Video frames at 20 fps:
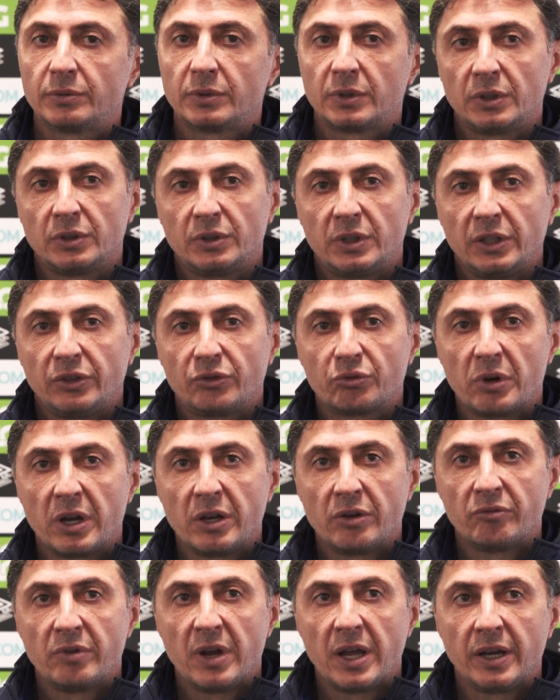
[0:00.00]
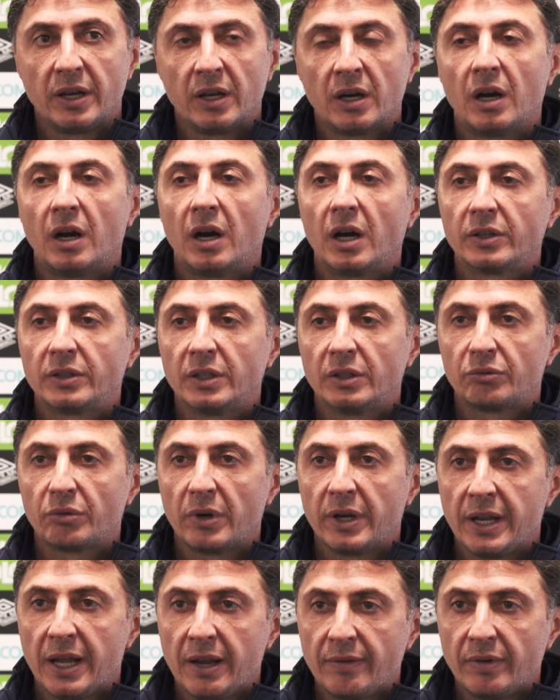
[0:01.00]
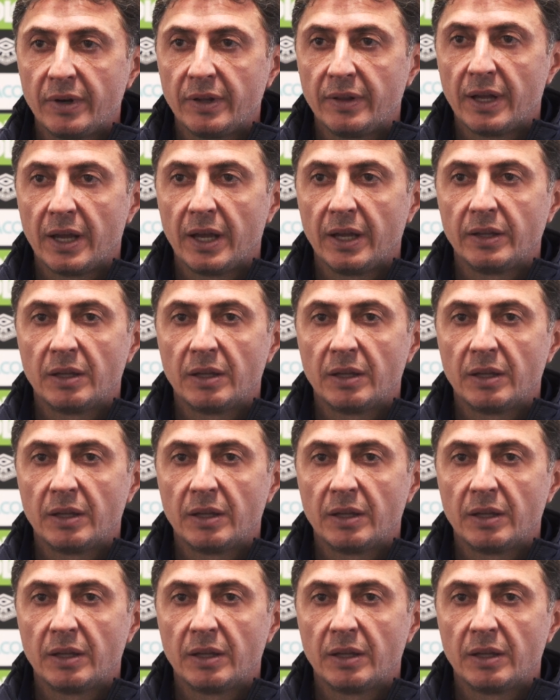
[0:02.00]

They, they train very hard. They train every day.